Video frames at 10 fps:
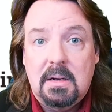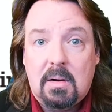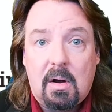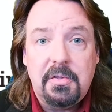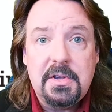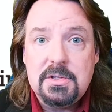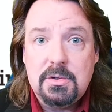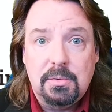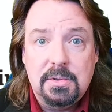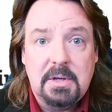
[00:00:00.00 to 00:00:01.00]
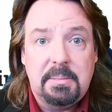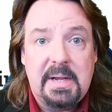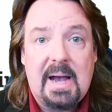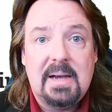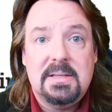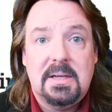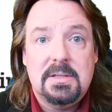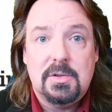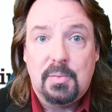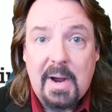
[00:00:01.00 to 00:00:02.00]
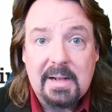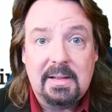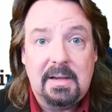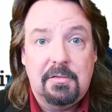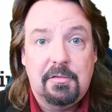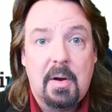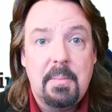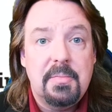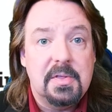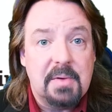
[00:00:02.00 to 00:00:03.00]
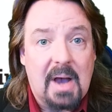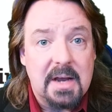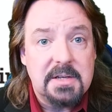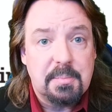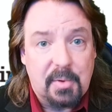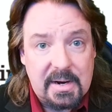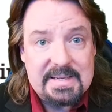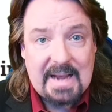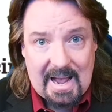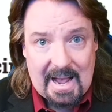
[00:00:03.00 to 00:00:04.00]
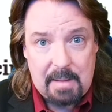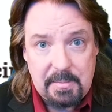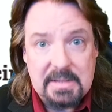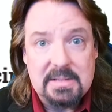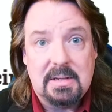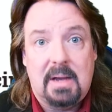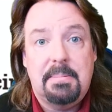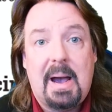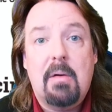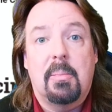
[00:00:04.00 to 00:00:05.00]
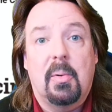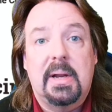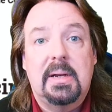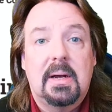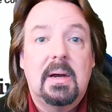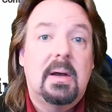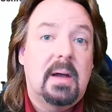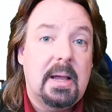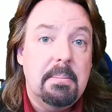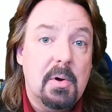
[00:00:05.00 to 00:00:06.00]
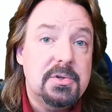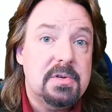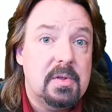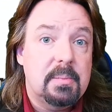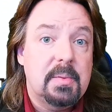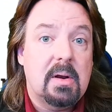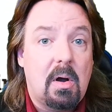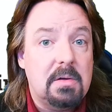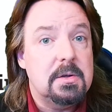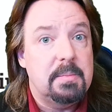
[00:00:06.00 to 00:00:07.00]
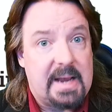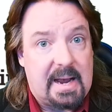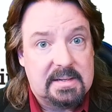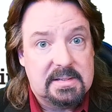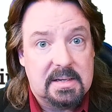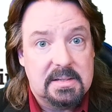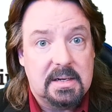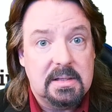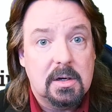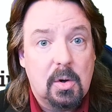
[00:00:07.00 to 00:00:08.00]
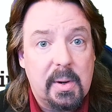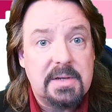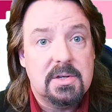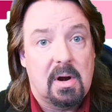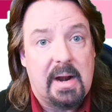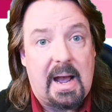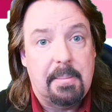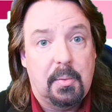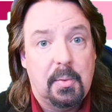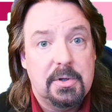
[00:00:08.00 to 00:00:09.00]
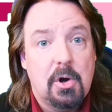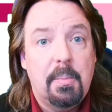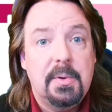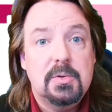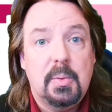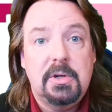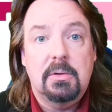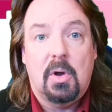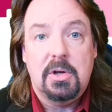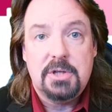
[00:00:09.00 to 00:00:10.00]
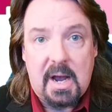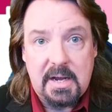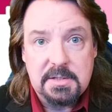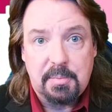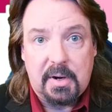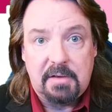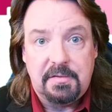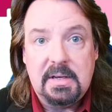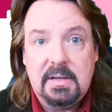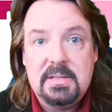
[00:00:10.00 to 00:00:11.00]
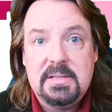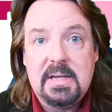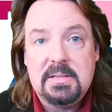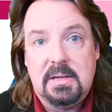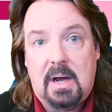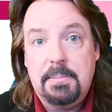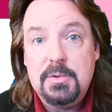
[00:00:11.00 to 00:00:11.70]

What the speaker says: All these tools can be accessed directly from the iSpring tab inside PowerPoint, and most of them can also be accessed in the Quick Start app, which opens when you launch iSpring via its desktop